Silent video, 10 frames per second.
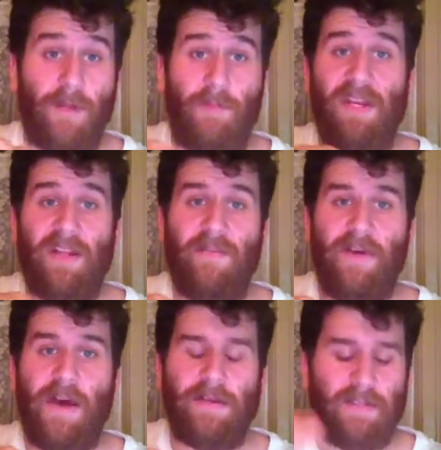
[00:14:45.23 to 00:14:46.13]
They're PDF
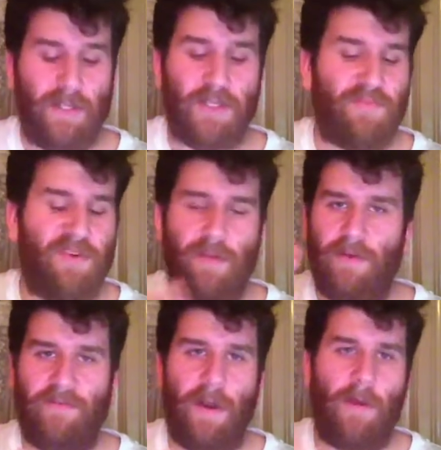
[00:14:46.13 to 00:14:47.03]
files, and then just print.
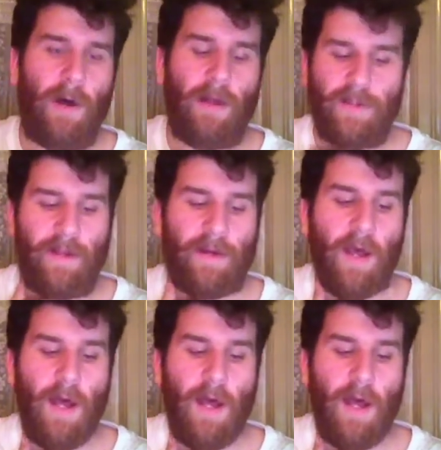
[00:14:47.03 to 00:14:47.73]
They're very well done.